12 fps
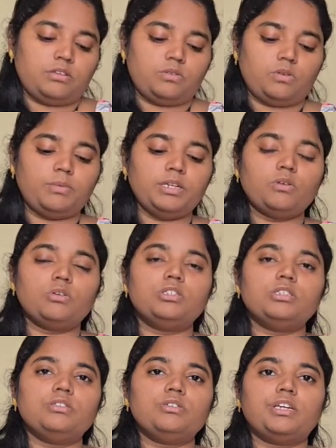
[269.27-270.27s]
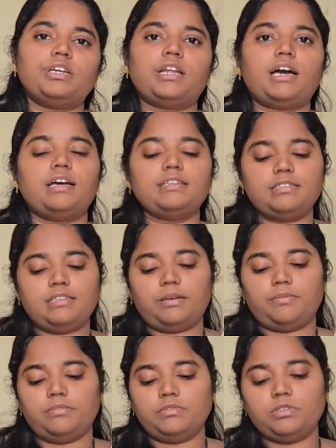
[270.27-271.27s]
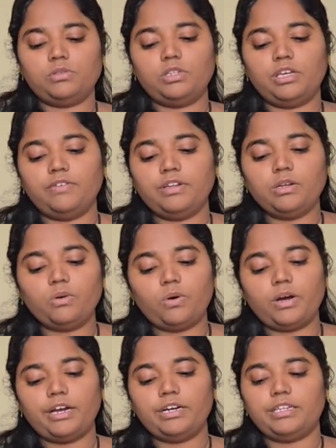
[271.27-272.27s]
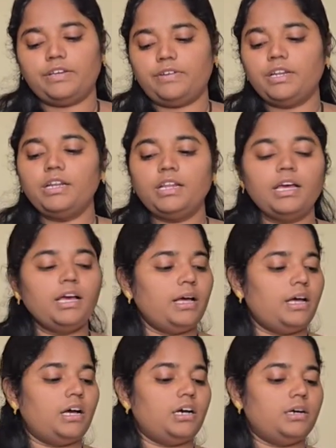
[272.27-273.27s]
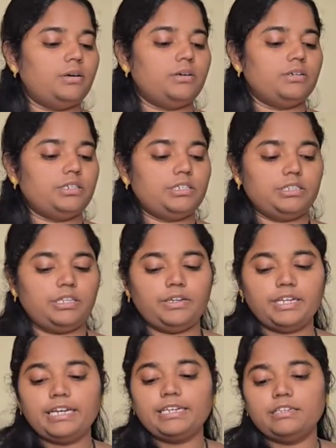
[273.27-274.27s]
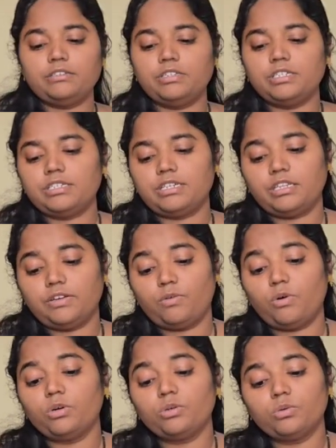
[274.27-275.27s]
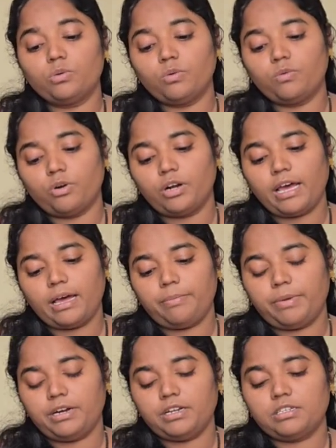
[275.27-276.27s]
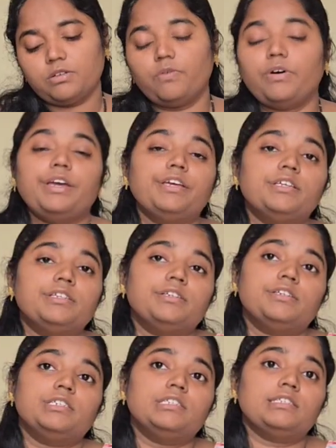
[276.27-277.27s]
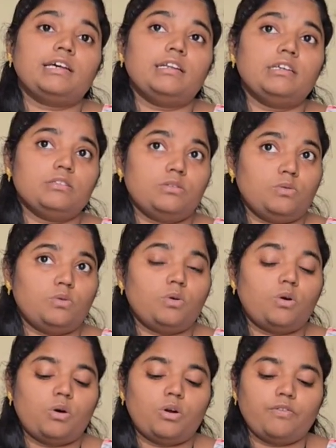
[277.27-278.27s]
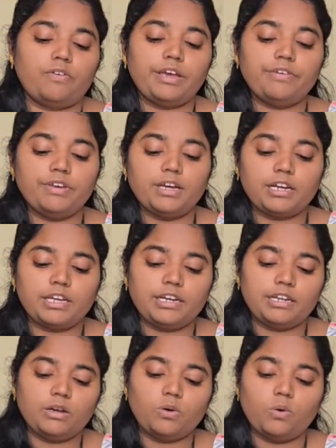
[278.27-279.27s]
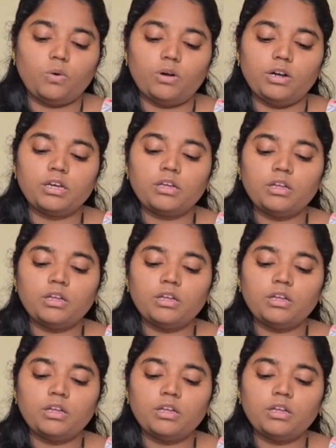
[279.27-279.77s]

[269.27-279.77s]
So many questions you can ask them. So they will go and they'll get interest and they want to know what happened. Also, why the sun is so hot, why we are getting cold,